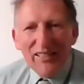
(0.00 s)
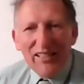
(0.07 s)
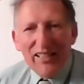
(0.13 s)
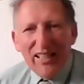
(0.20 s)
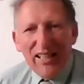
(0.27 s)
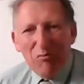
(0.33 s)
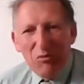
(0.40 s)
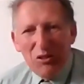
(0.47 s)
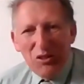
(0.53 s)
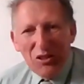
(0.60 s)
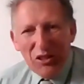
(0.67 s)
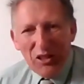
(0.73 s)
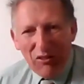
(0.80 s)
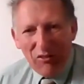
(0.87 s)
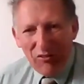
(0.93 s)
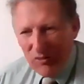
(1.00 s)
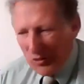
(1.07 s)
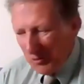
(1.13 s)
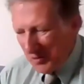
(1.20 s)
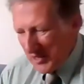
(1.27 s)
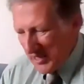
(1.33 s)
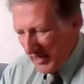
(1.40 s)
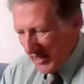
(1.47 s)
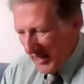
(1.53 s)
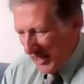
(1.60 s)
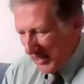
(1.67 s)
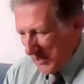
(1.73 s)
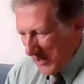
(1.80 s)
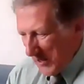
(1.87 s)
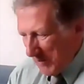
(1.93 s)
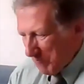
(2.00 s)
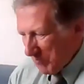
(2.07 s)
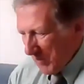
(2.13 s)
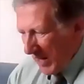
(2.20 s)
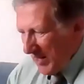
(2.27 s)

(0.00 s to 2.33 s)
And I'm looking forward to that day.